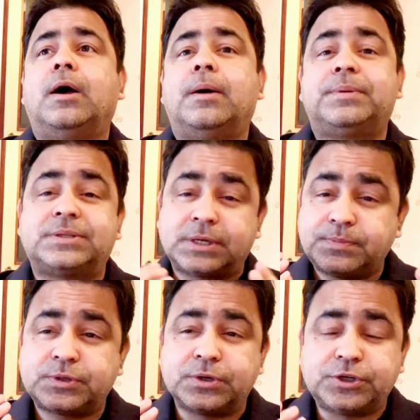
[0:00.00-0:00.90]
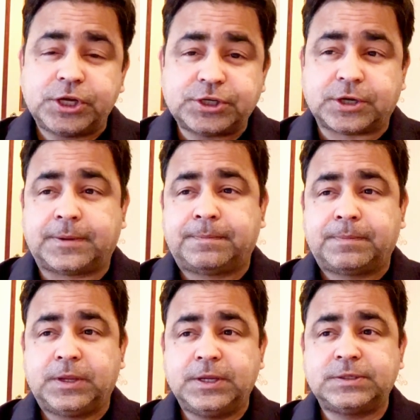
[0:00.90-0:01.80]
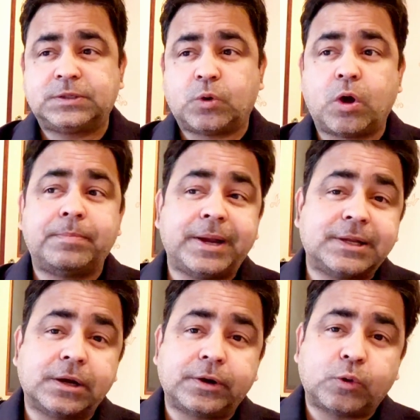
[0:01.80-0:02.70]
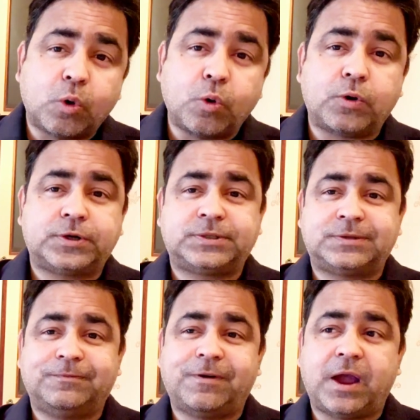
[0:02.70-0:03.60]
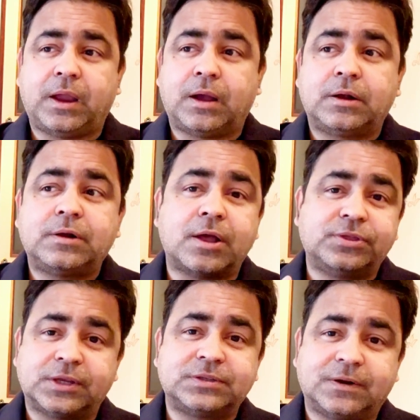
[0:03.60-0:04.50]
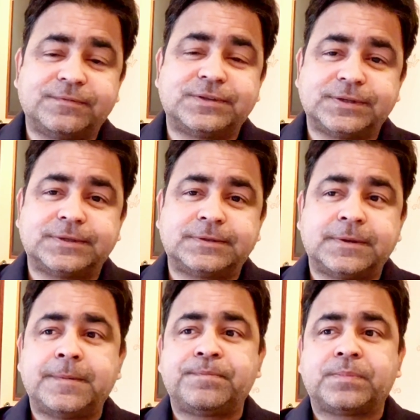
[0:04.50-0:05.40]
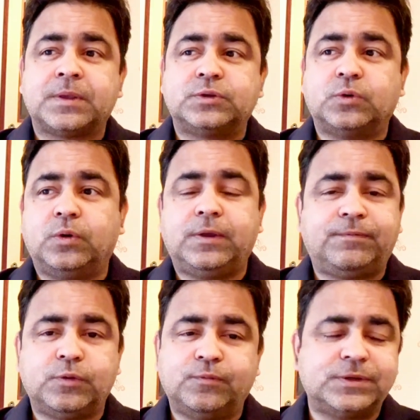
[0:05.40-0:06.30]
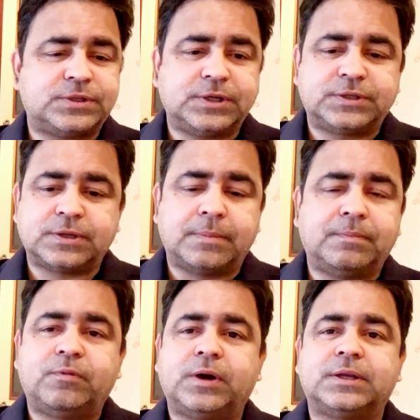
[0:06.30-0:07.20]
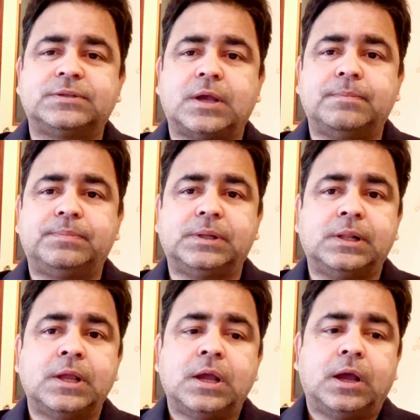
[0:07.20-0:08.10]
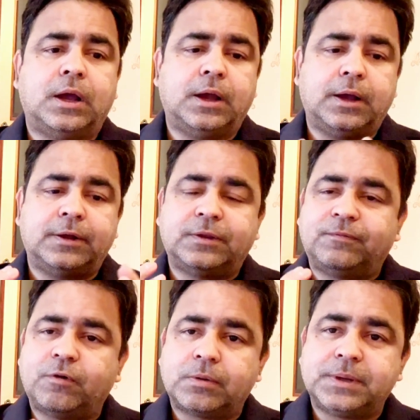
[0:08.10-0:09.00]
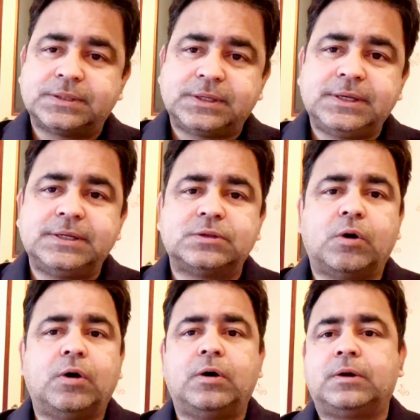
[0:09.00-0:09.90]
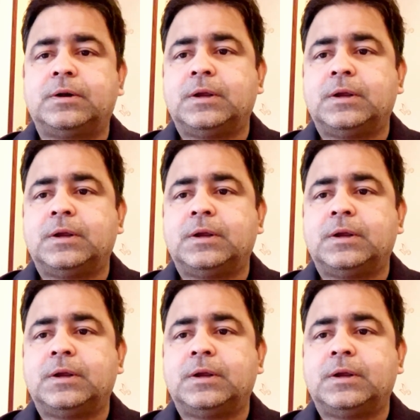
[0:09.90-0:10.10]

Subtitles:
prescription data, yes, or medical records via Kanta services. So if you visited some, for example, the pharmacies or